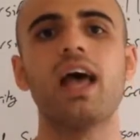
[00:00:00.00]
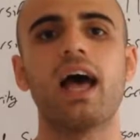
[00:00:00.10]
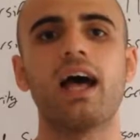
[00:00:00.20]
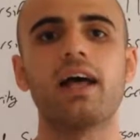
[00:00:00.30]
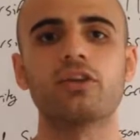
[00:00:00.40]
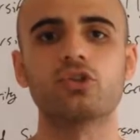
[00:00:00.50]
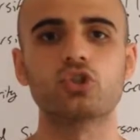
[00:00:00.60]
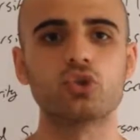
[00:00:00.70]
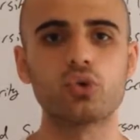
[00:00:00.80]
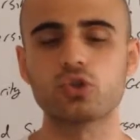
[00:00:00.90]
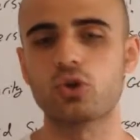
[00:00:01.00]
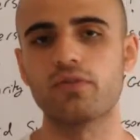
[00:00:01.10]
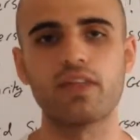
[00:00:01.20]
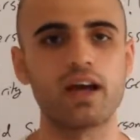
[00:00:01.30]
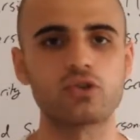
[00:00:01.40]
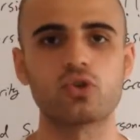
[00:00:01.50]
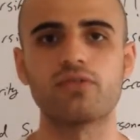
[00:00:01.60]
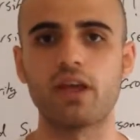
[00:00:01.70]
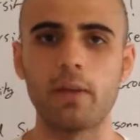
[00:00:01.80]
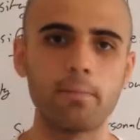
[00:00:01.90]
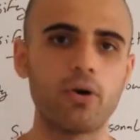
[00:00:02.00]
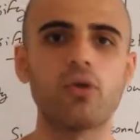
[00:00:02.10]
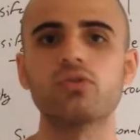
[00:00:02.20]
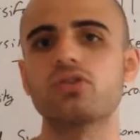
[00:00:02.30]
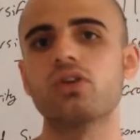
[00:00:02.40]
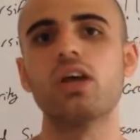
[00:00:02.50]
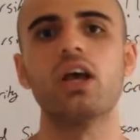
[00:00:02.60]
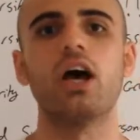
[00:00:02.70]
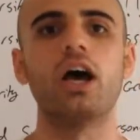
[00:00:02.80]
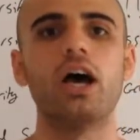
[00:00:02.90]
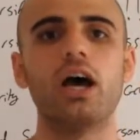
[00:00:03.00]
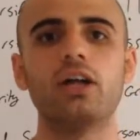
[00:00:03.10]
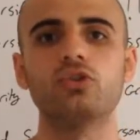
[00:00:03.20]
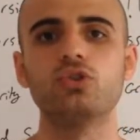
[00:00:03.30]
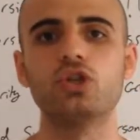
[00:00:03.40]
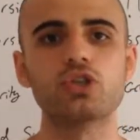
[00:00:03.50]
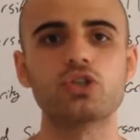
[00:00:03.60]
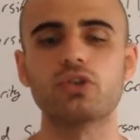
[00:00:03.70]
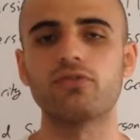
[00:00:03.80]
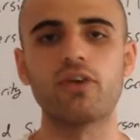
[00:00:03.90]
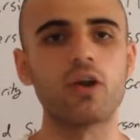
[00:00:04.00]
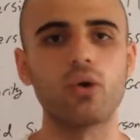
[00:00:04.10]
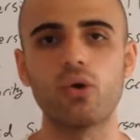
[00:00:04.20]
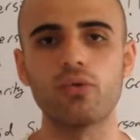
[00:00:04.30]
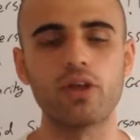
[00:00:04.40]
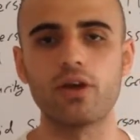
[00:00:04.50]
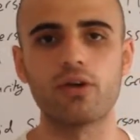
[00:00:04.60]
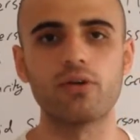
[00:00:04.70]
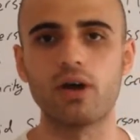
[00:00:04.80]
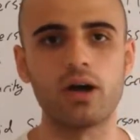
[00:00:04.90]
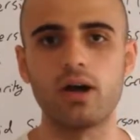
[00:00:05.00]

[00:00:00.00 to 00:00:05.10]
and control that impulse to just follow their